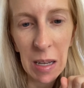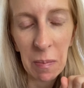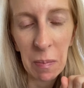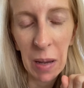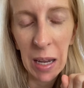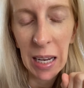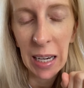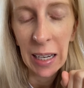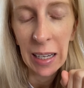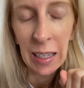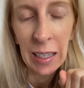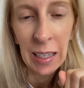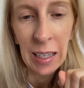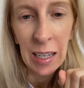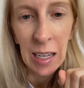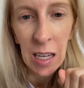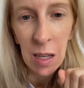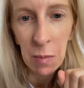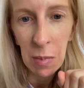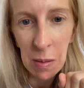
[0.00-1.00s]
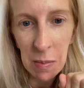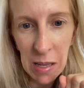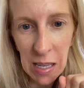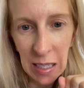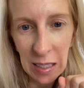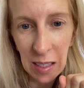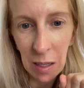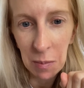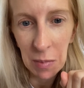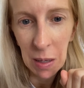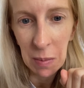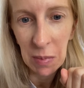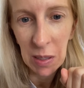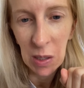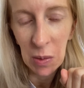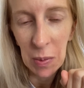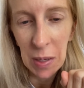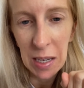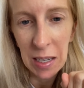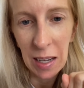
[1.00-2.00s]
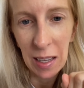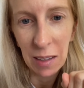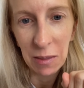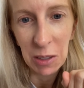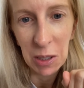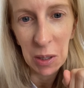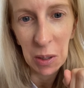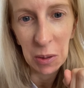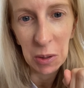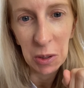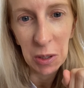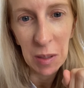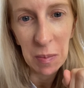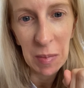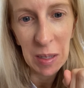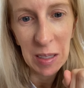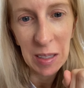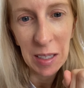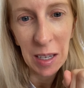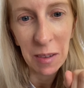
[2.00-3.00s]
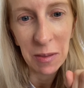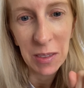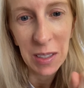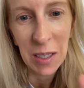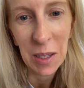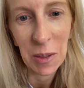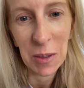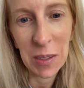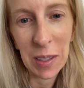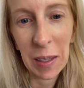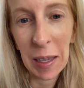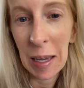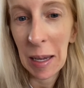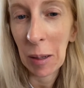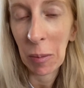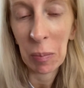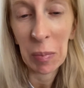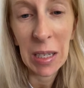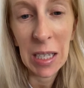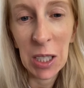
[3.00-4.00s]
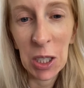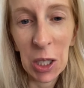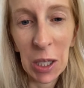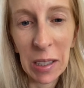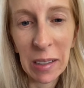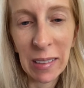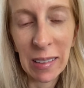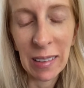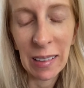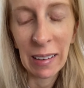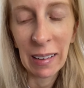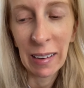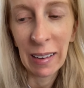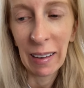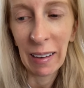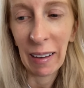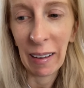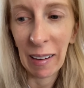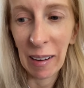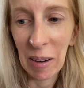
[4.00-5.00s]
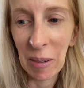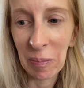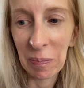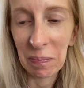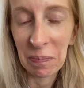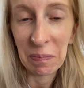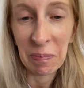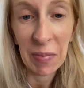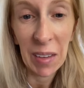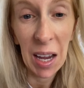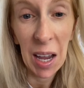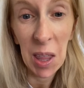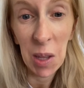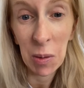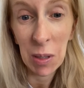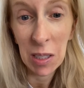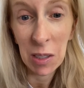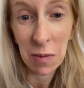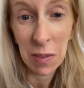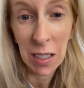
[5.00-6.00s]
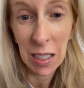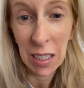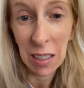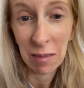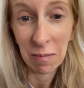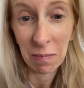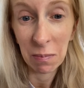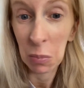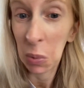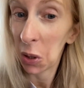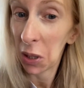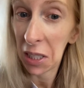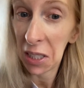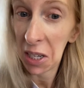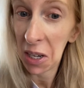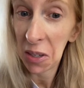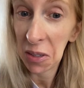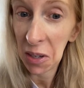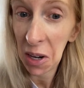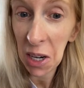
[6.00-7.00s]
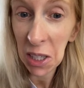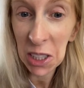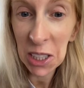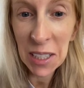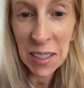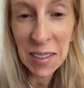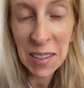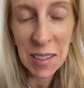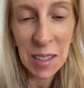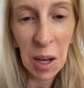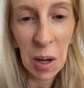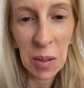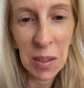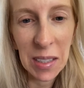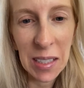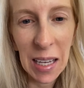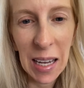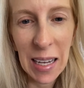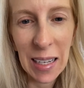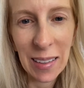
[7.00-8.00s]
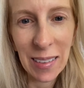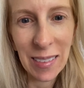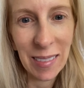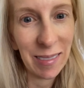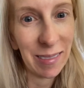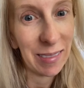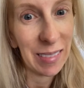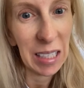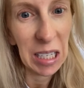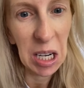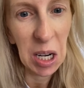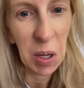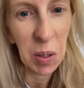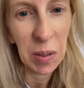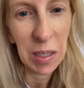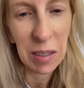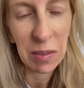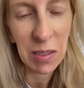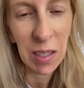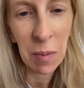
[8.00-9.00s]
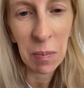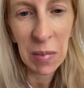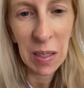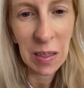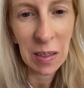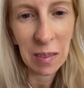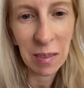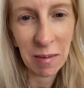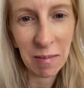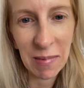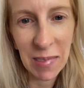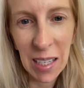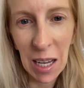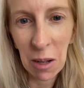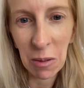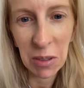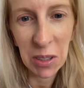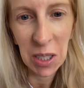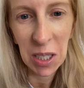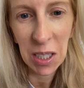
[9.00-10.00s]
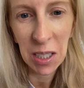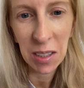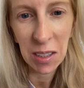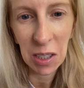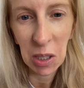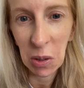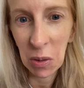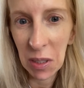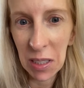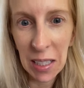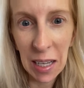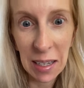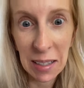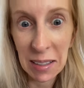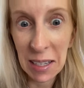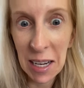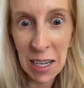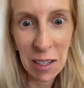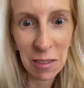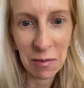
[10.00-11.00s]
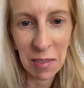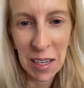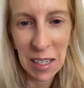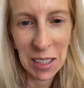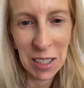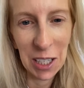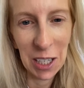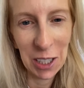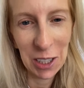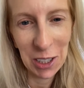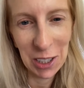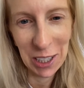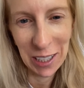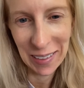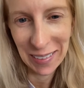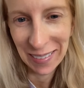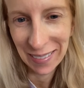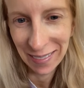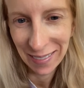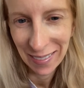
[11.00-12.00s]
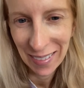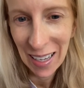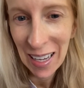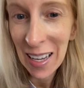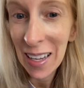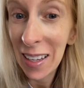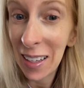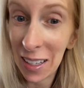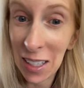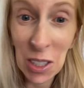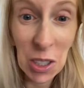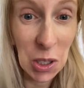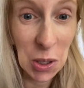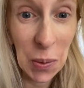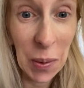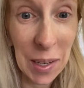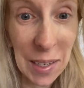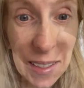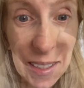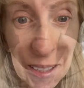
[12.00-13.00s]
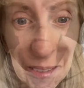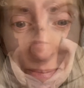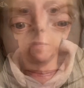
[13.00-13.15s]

But maybe sometime this week I'll have to go treat myself to those canned peaches. Otherwise feeling pretty darn nauseous. So it's like, you know, if something sounds good, you just got to take advantage and do it.